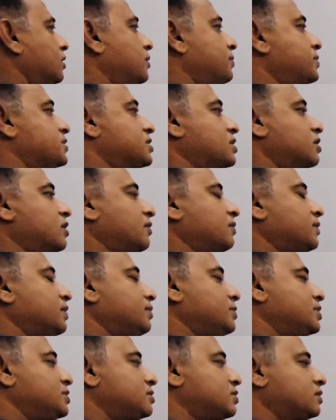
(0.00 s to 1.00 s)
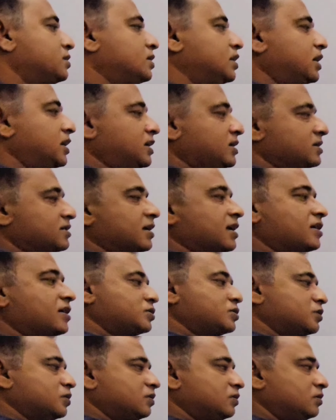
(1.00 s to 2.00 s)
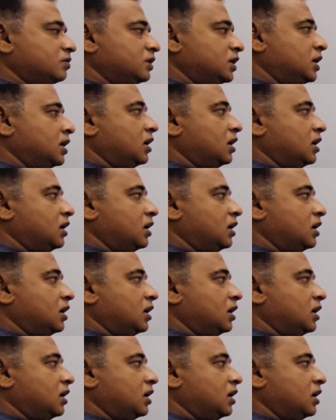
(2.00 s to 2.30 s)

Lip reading: Coefficient of emission, it ratio.